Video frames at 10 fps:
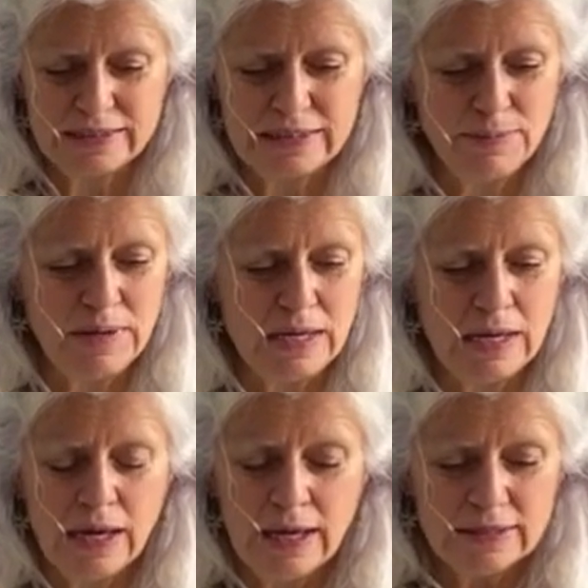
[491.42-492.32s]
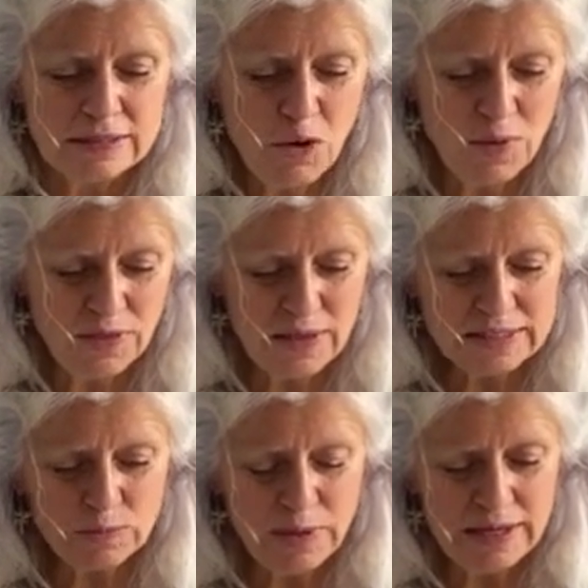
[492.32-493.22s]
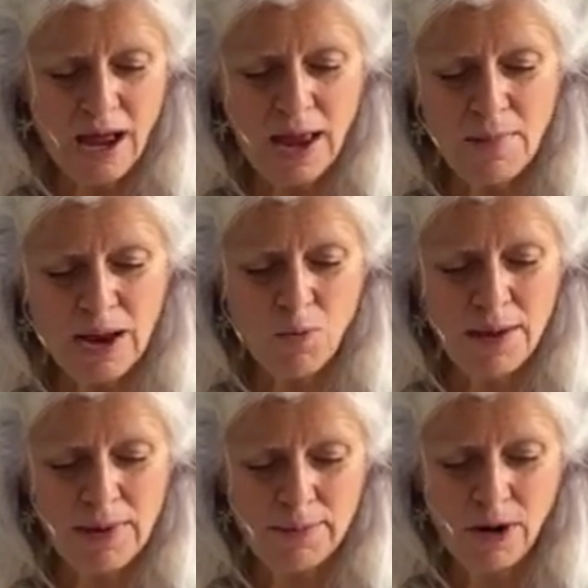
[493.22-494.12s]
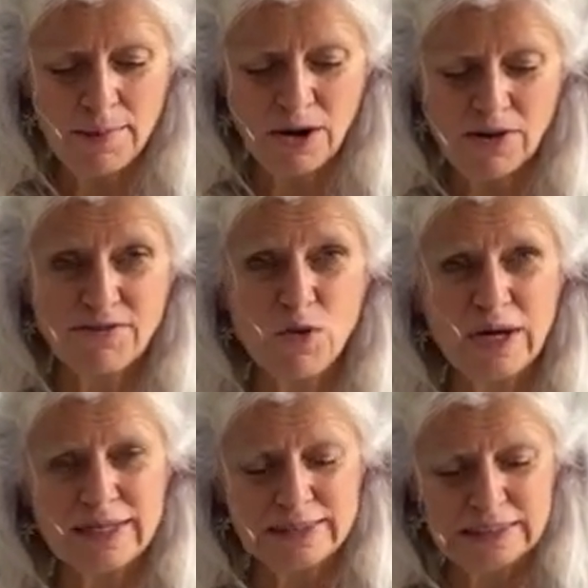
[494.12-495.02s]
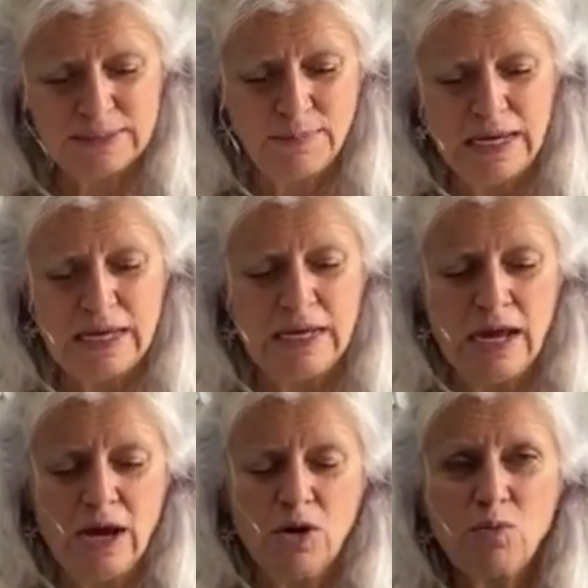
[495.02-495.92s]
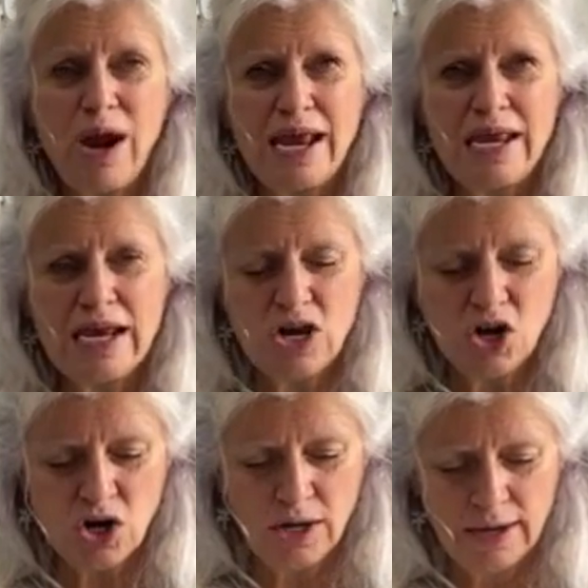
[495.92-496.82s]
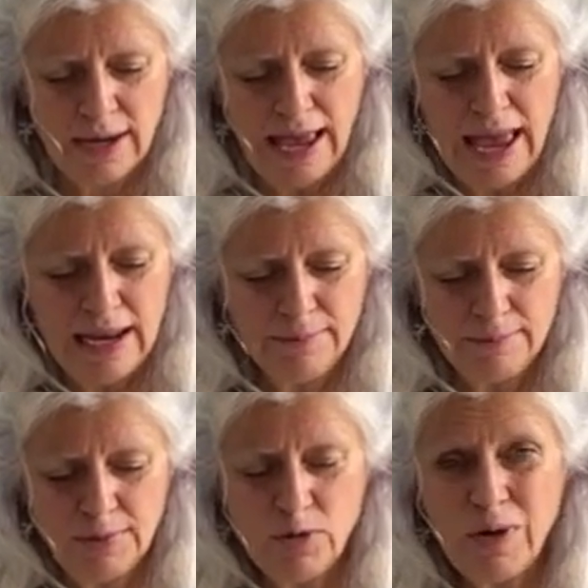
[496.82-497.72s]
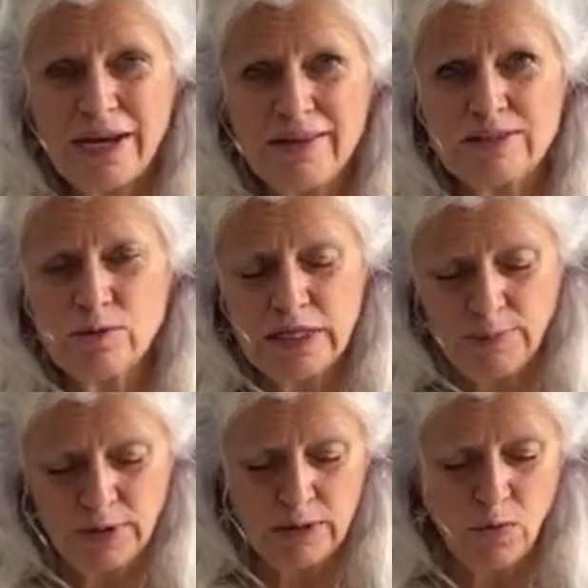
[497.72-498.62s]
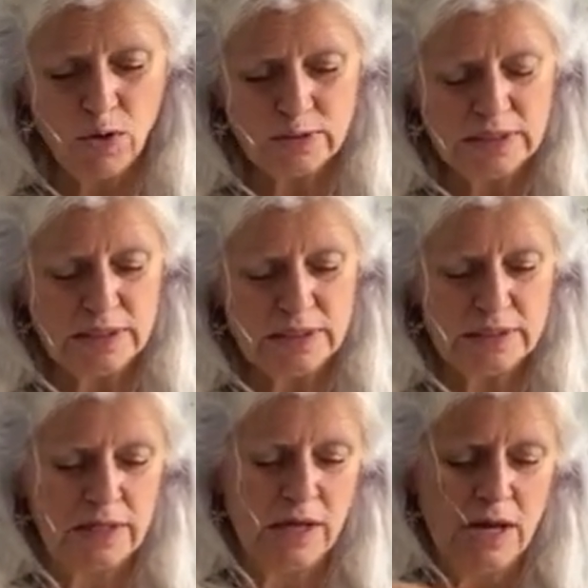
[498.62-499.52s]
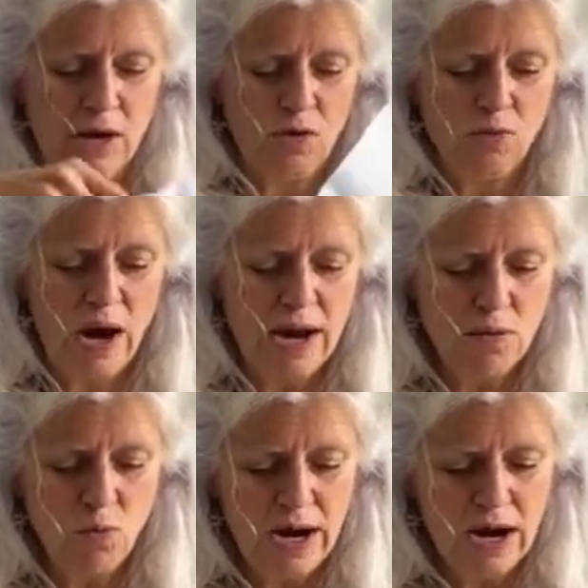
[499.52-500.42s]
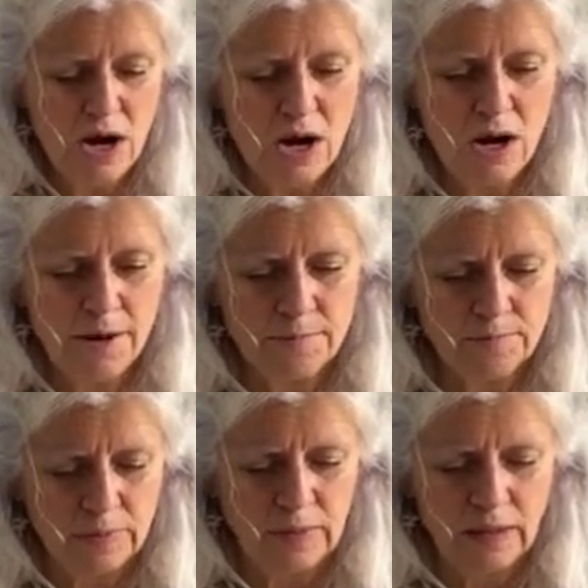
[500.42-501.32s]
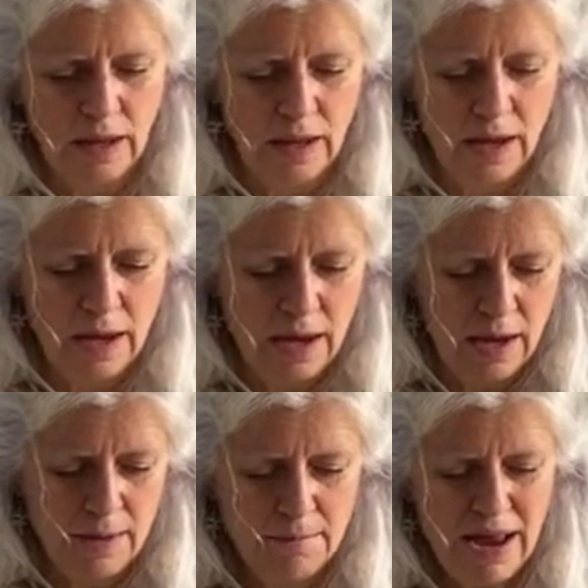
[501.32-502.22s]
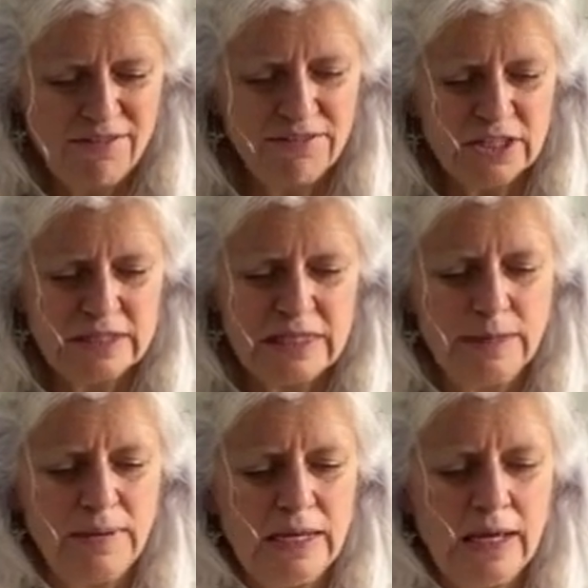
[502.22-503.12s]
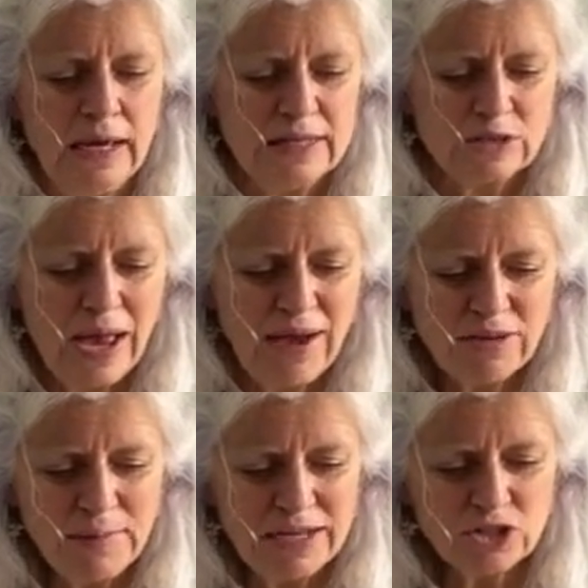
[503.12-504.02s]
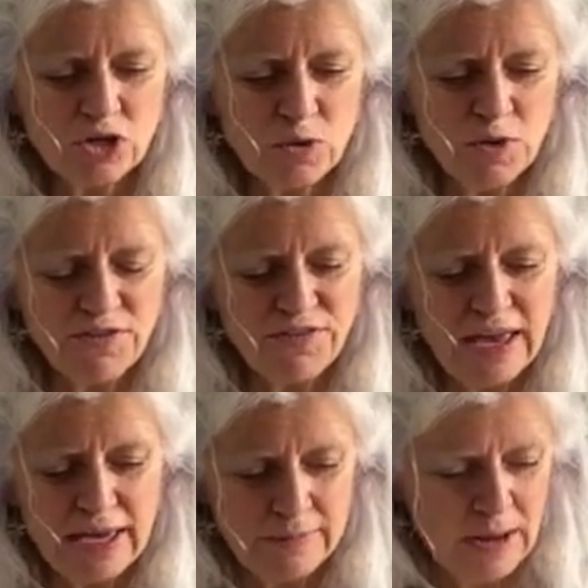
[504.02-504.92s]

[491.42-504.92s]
to be? So with this one, I might want my primary focus to be right here and put one of these really pretty roses right where my foot's going to be. So I have to make sure it will fit.